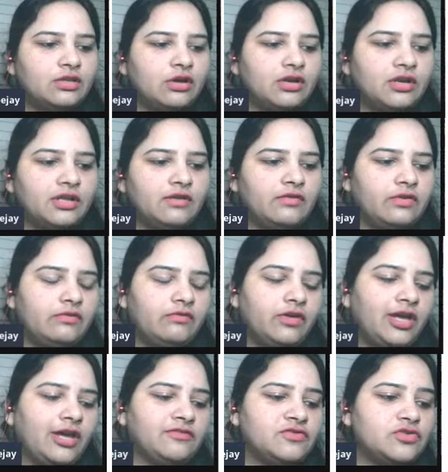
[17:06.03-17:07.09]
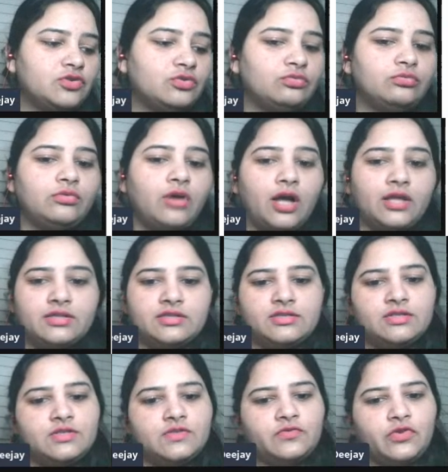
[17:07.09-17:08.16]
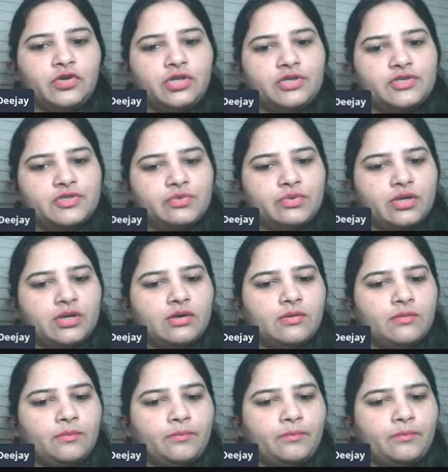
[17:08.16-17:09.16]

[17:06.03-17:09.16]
and not given. We have two answers for this one.